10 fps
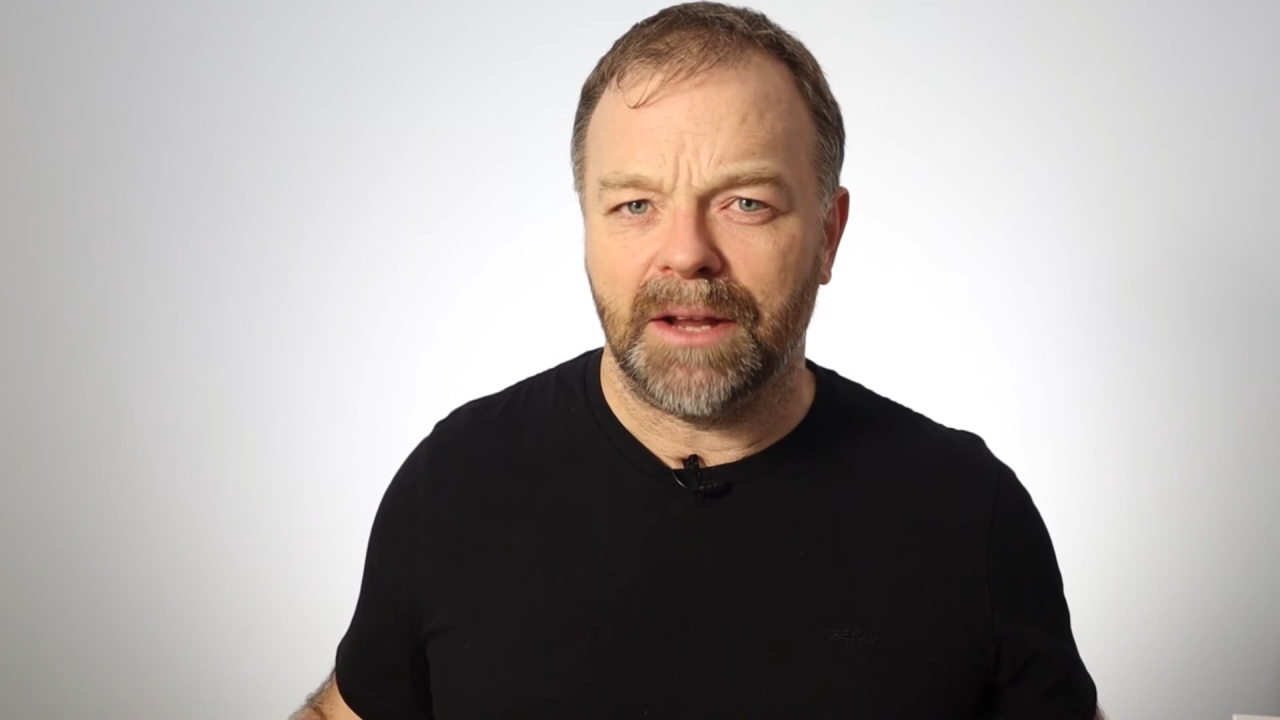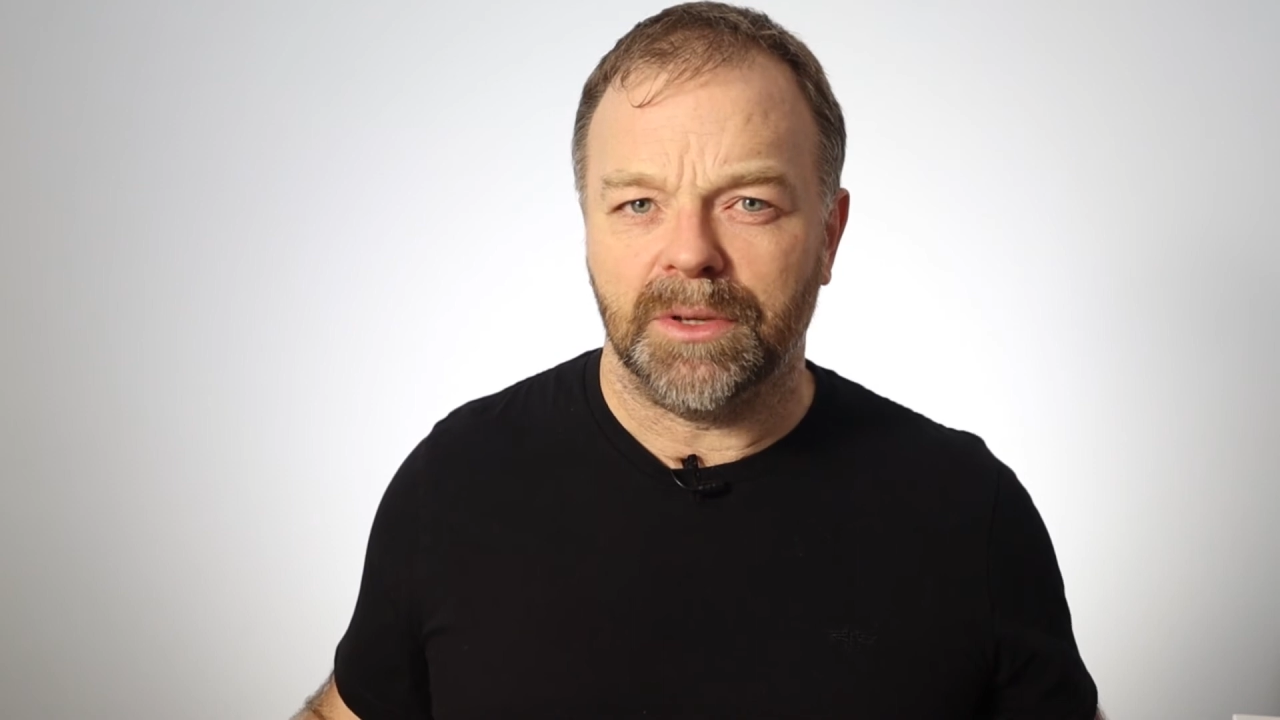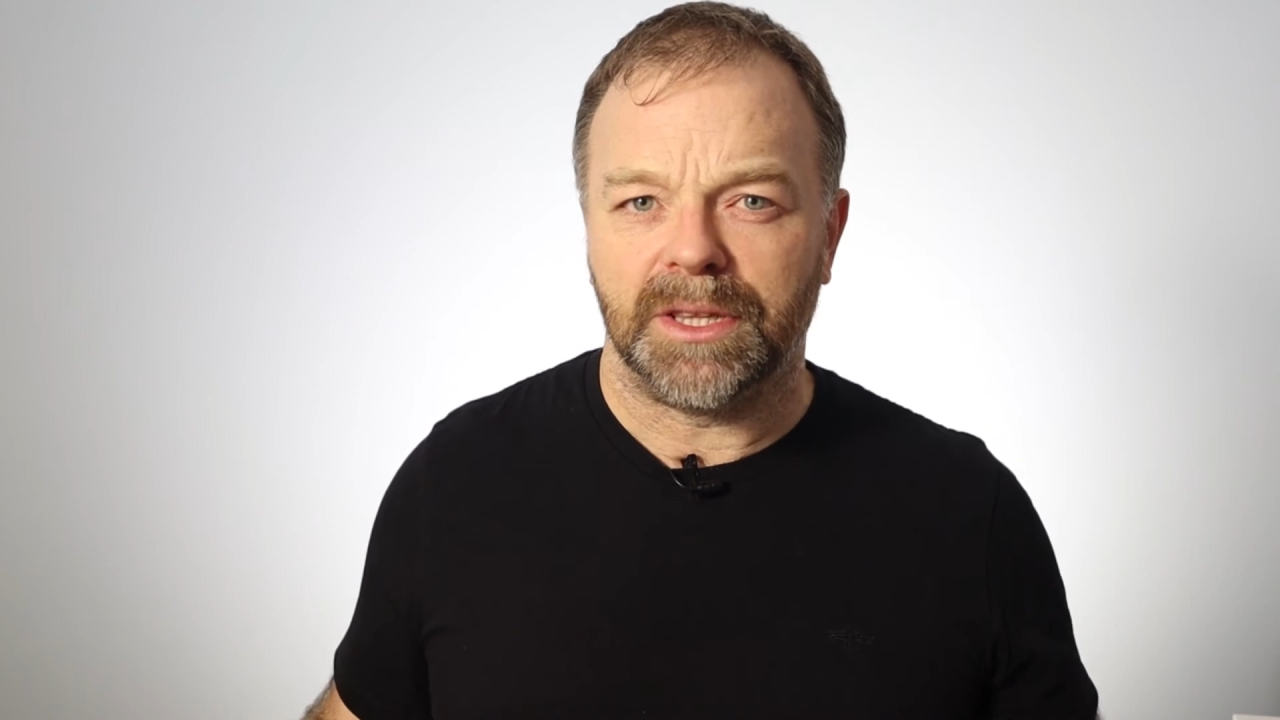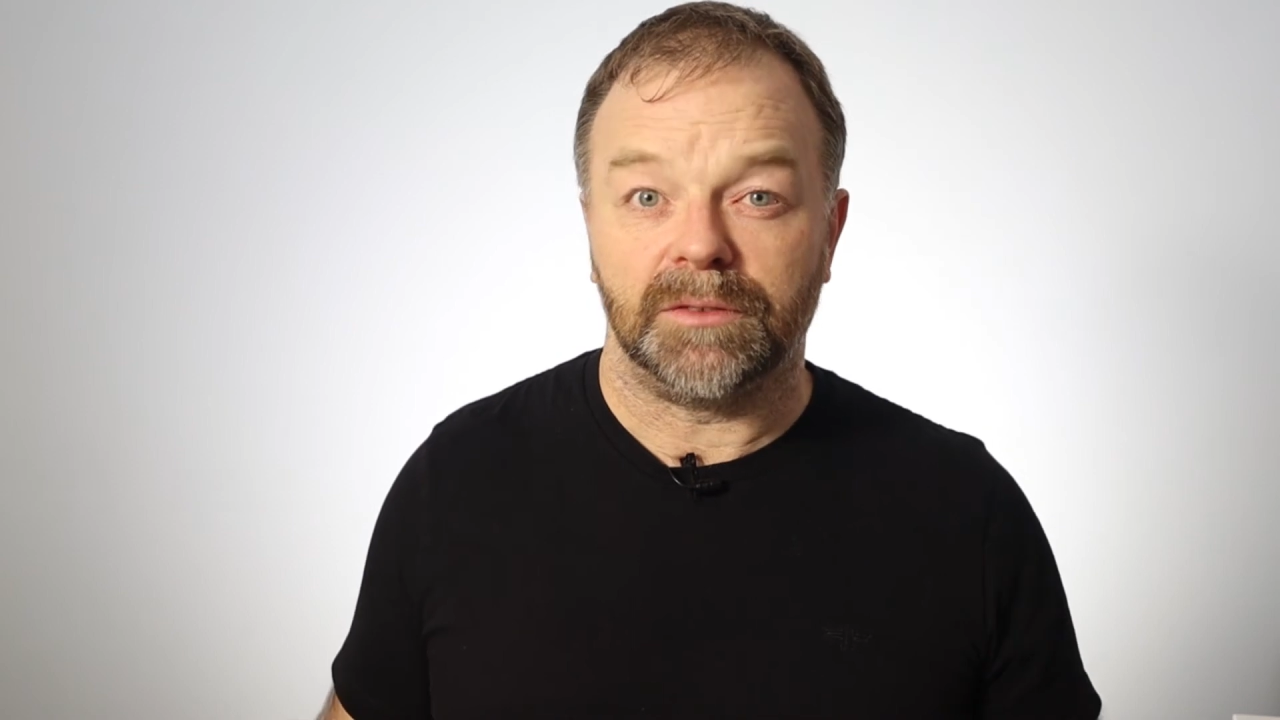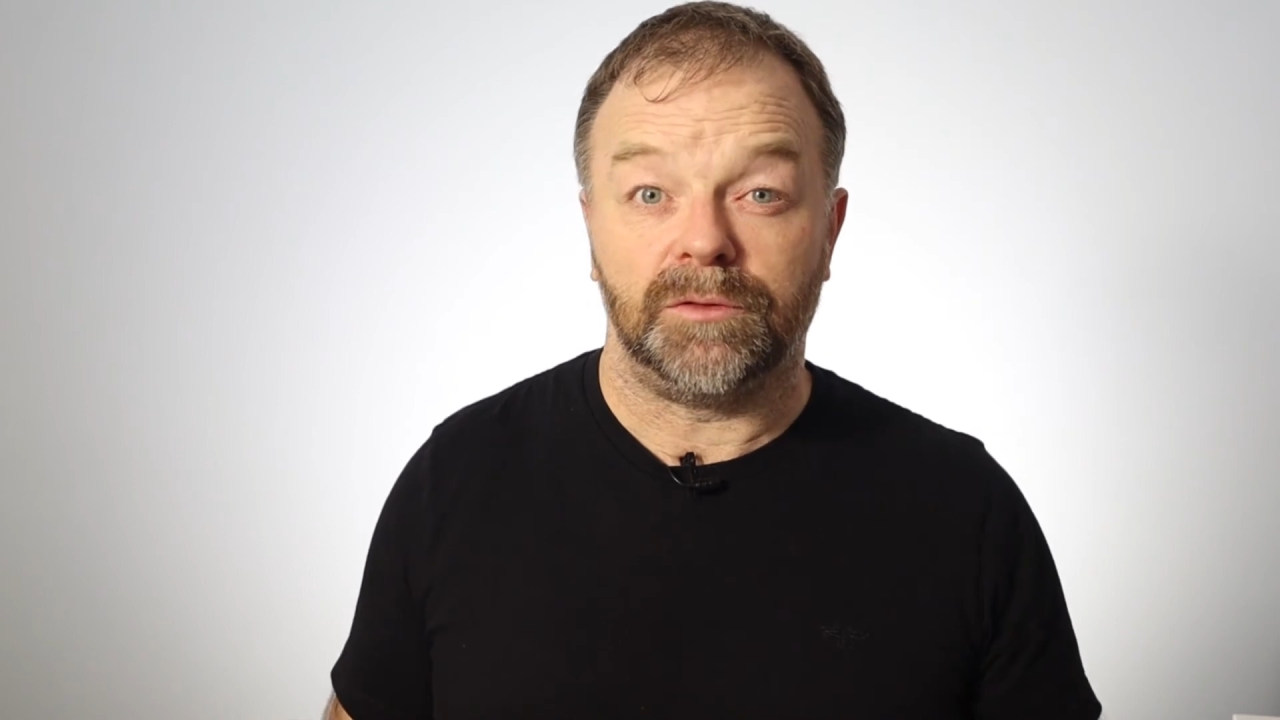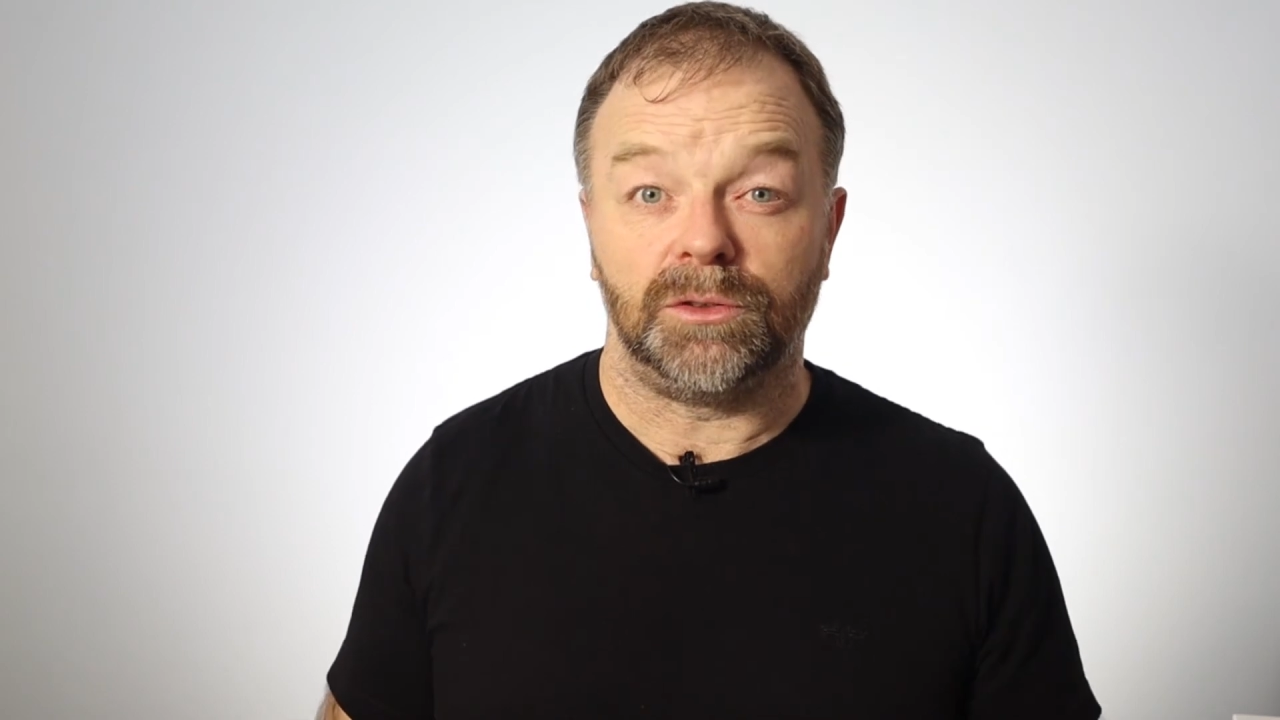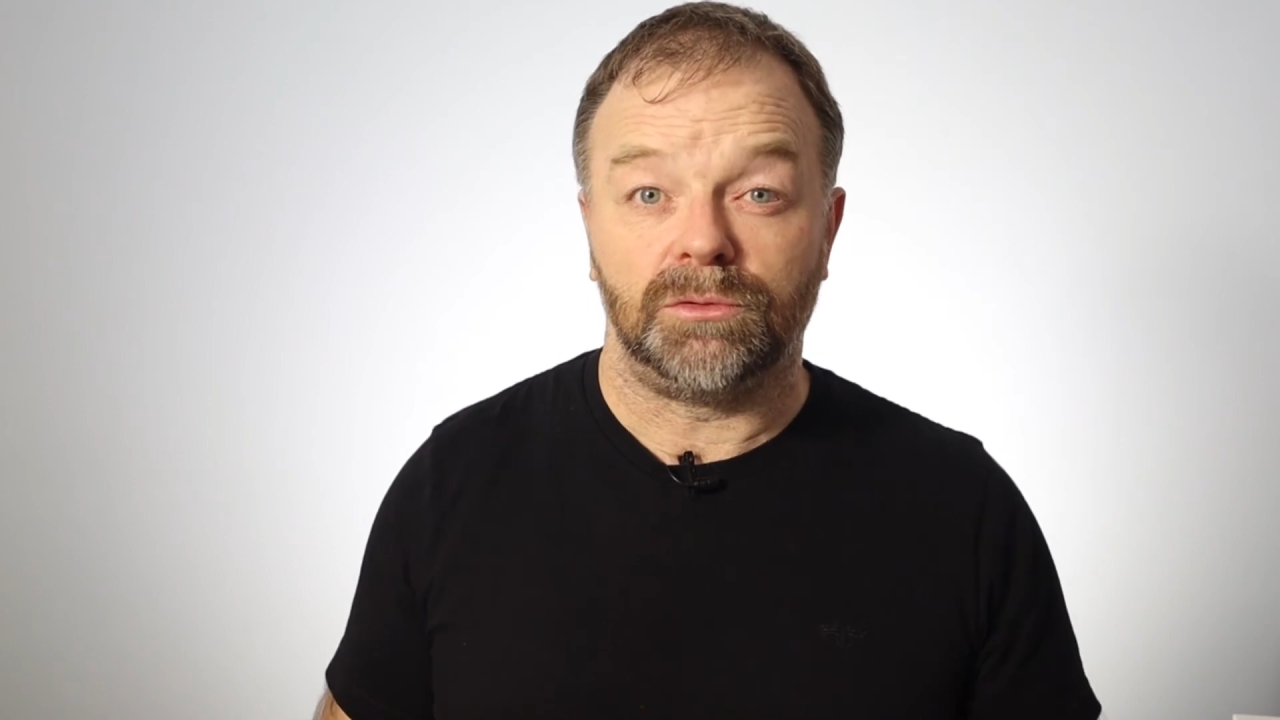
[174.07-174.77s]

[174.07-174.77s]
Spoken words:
with the full